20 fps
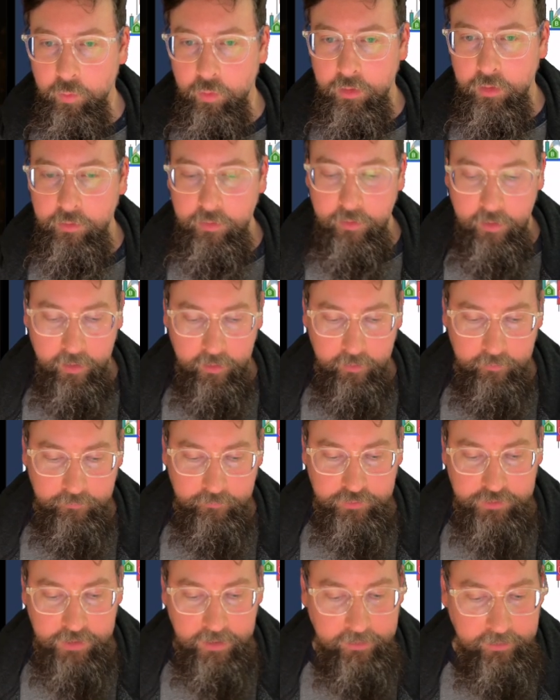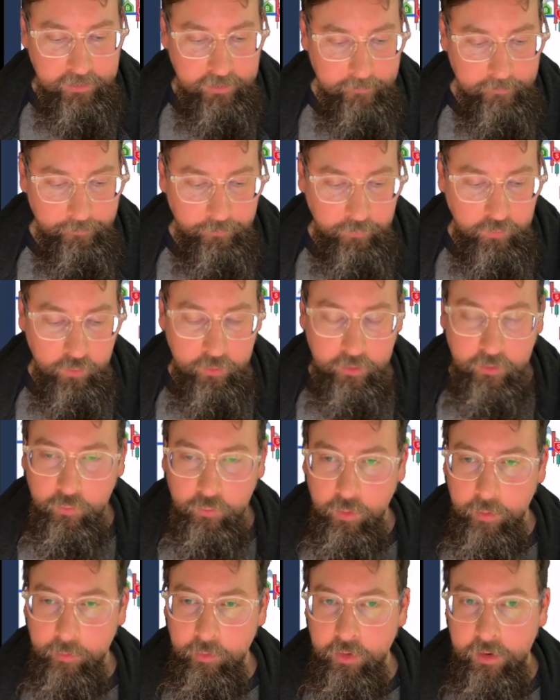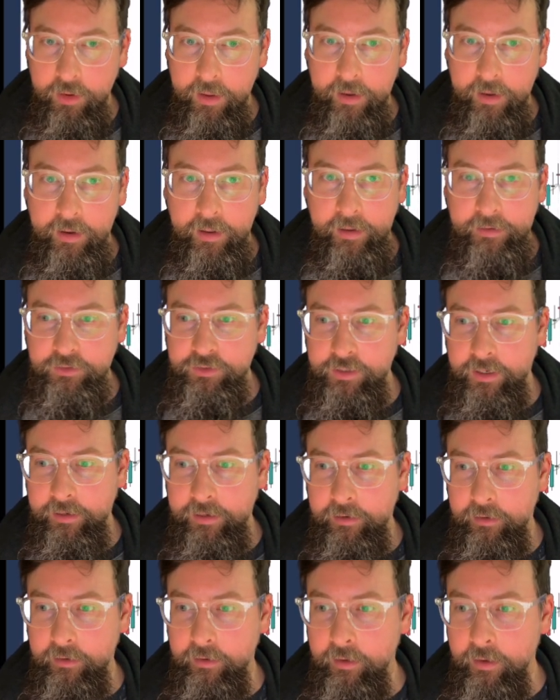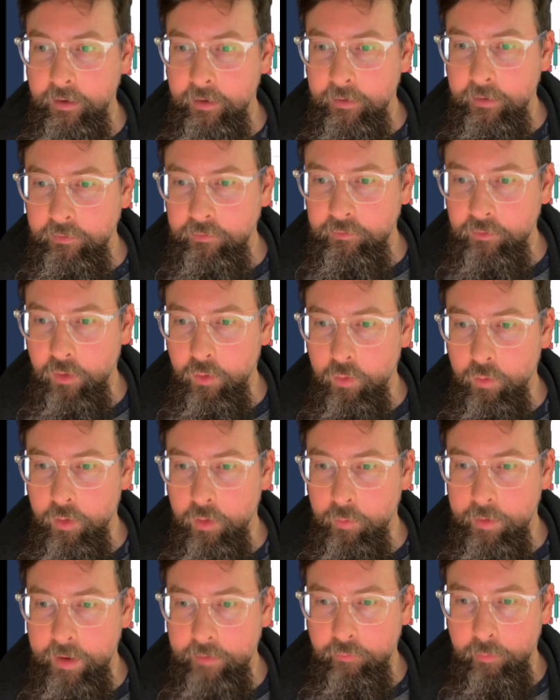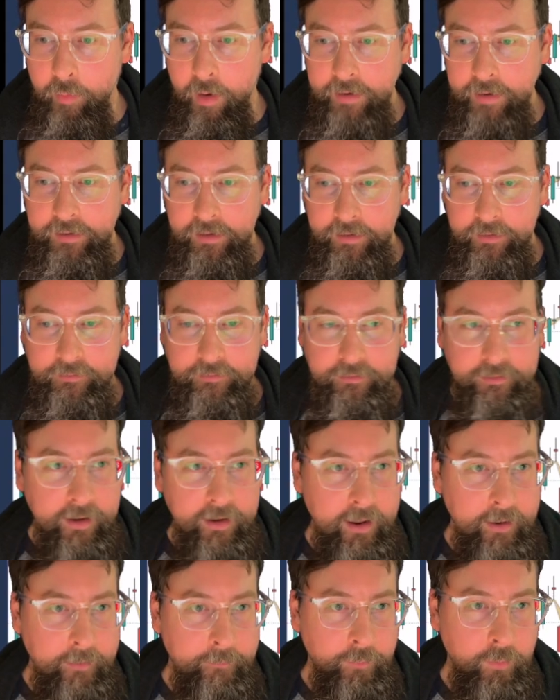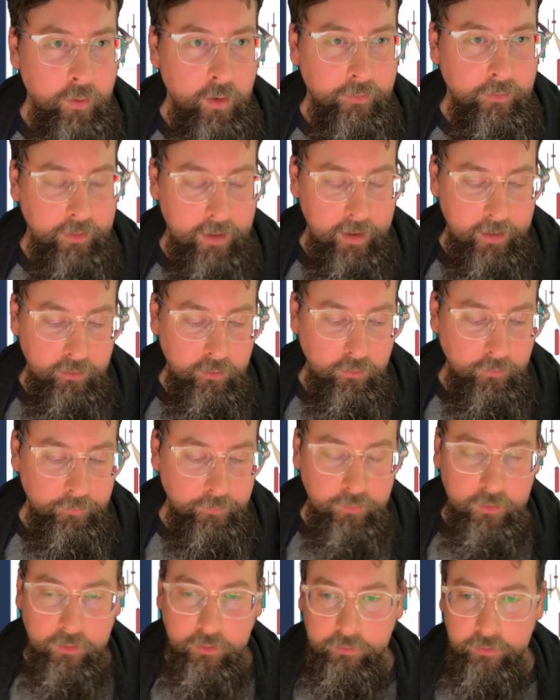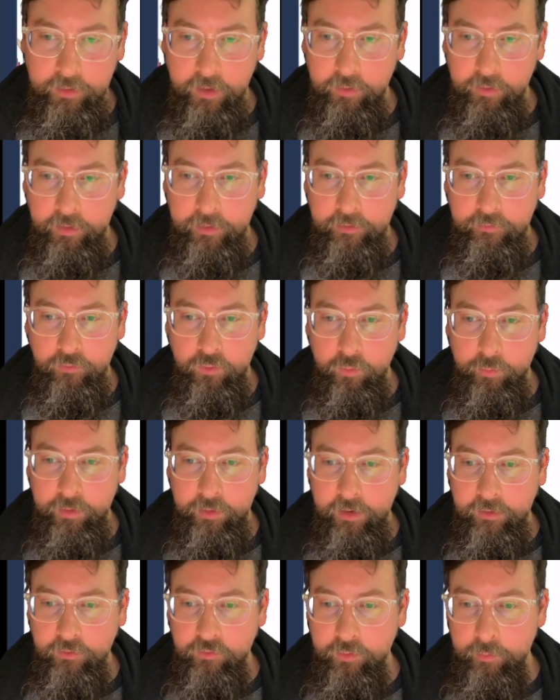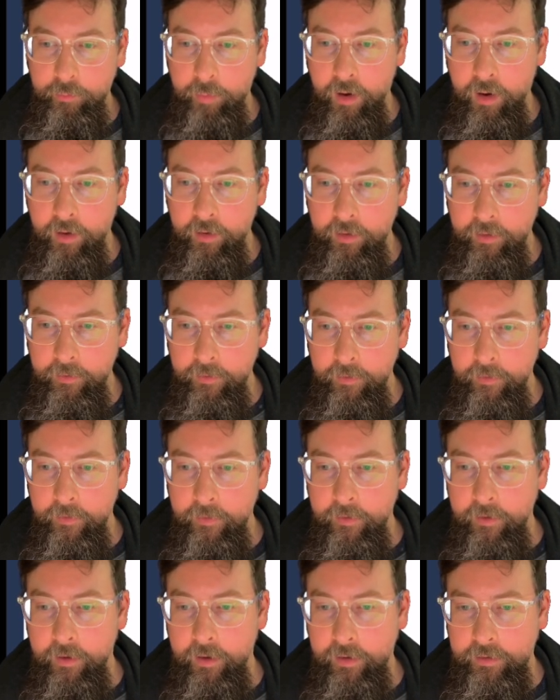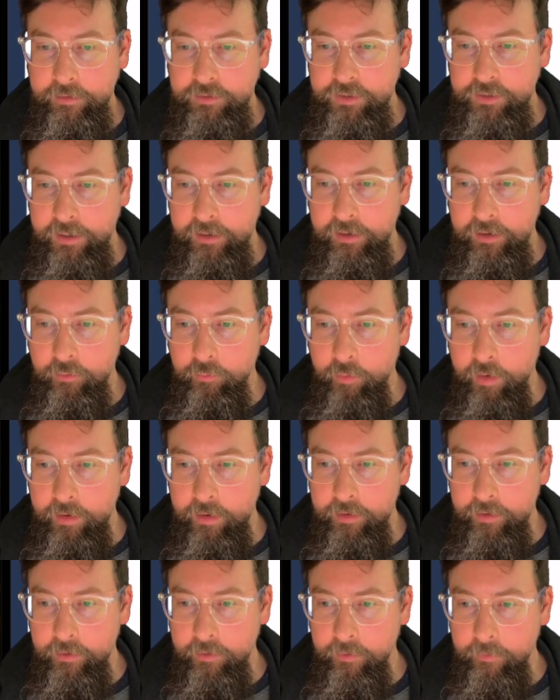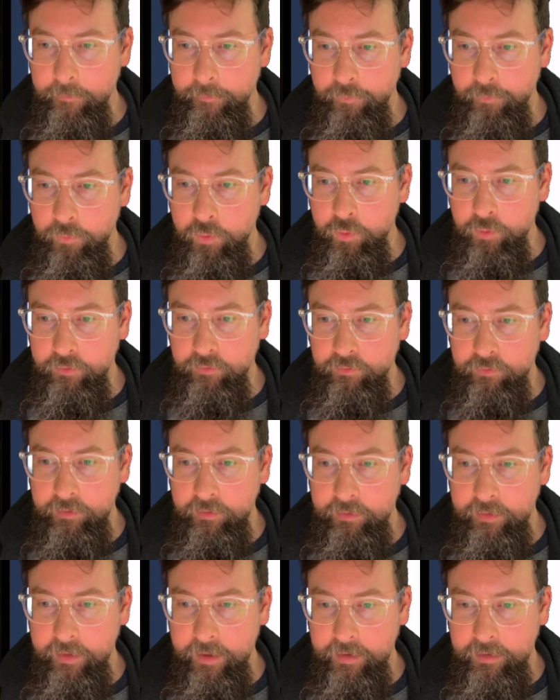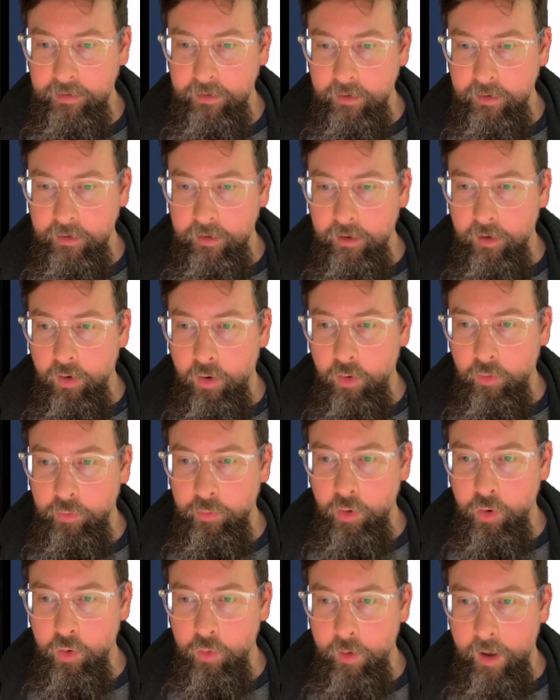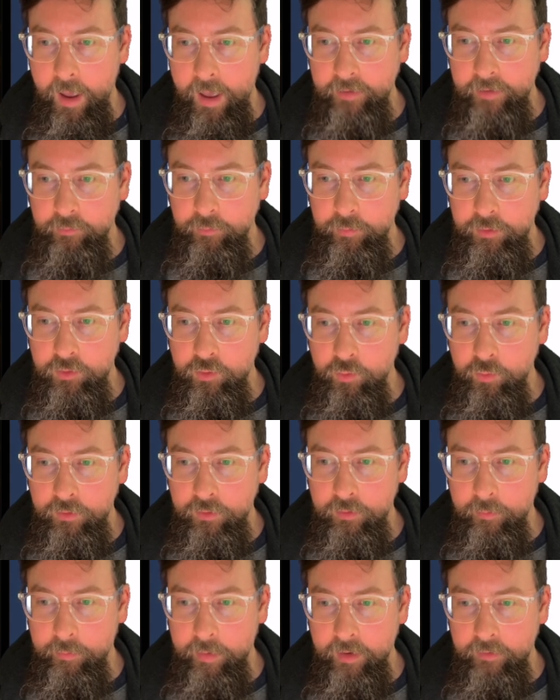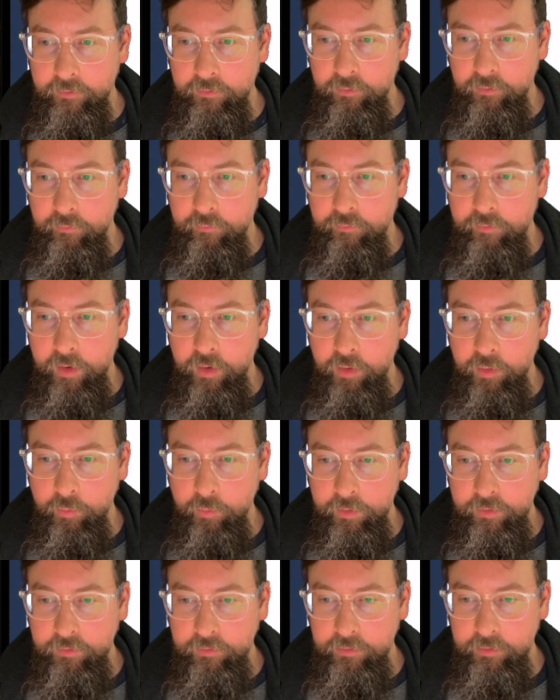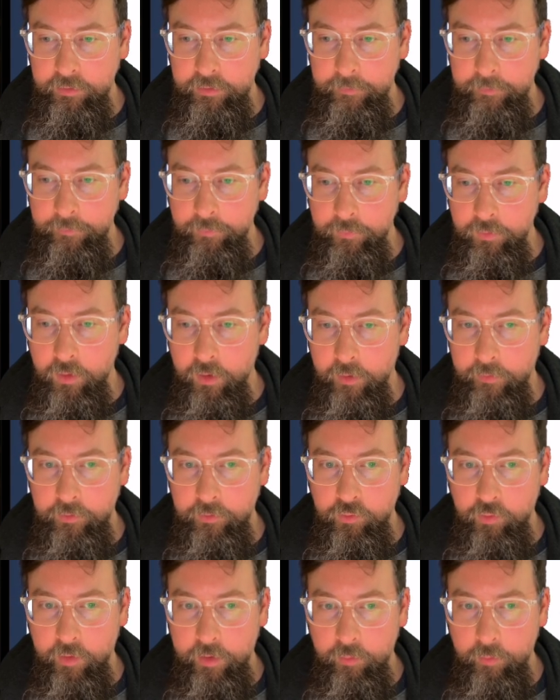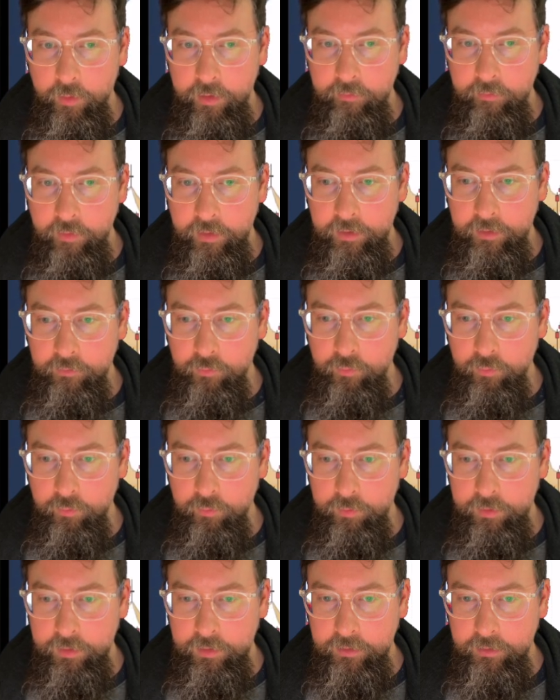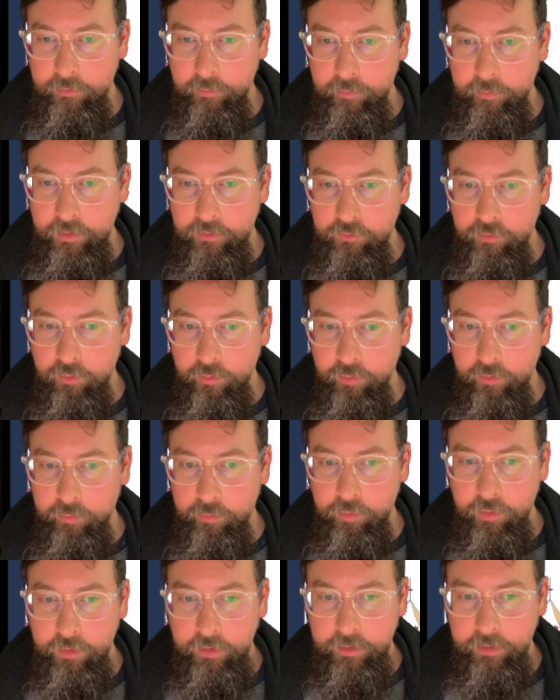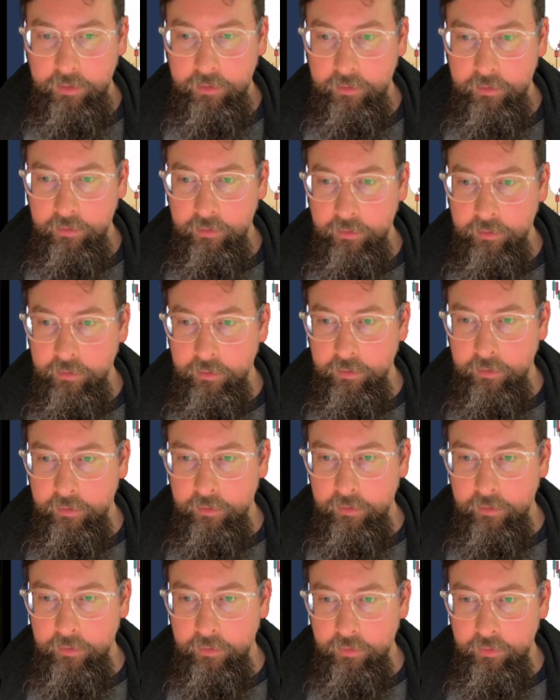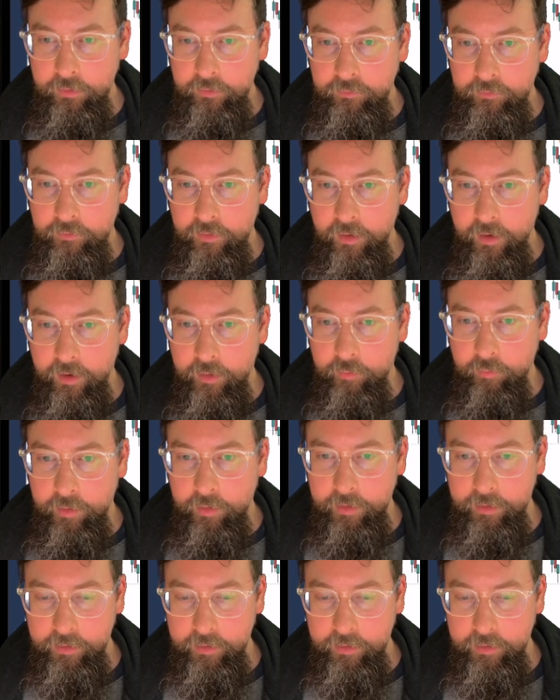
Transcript: worth of JD. So here's what I'm looking at JD. So we have a buy ticket today on the candle telling us to potentially buy JD right here. You can see that although it hasn't been doing the best very recently on the trade wave, I guess we need to make sure we're bringing in this guy right